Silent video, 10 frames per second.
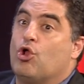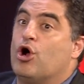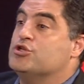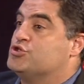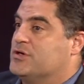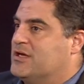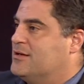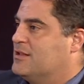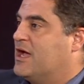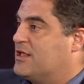
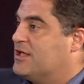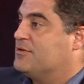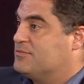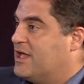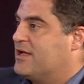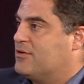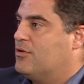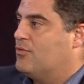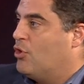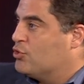laundry, like it, like
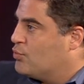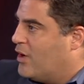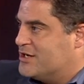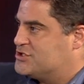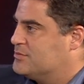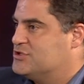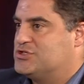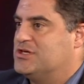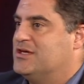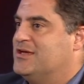old washing
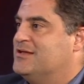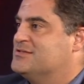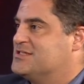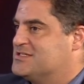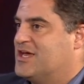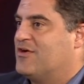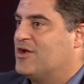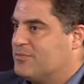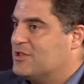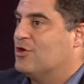machines, etc. I
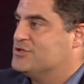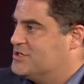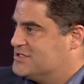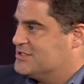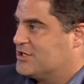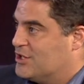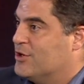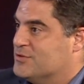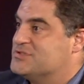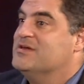don't mean laundry is in the
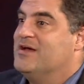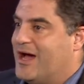clothes.